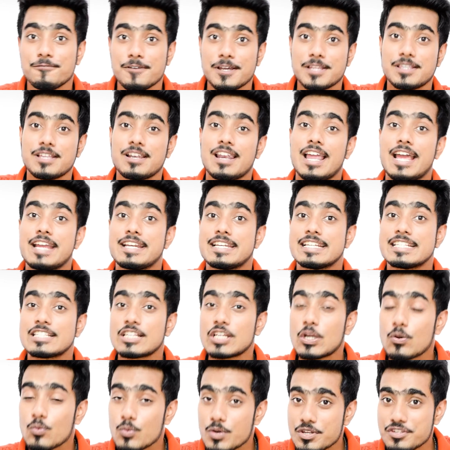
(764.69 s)
where the light
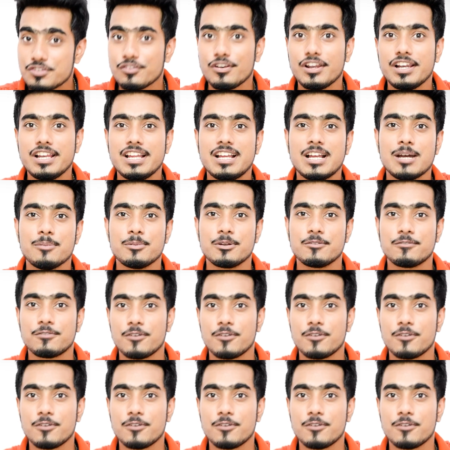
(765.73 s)
is originally coming